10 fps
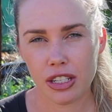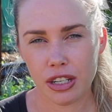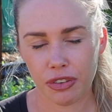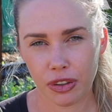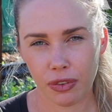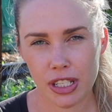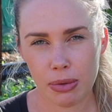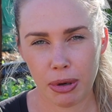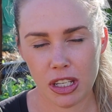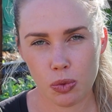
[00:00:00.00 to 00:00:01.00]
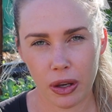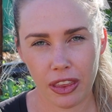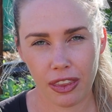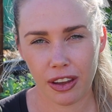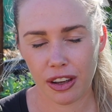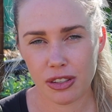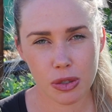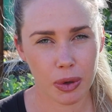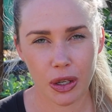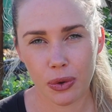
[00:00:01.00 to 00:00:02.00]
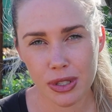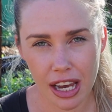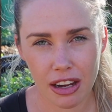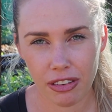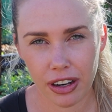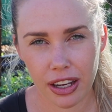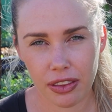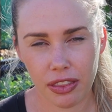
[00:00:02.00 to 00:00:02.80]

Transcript: different recipes, whether they're sweet or savoury,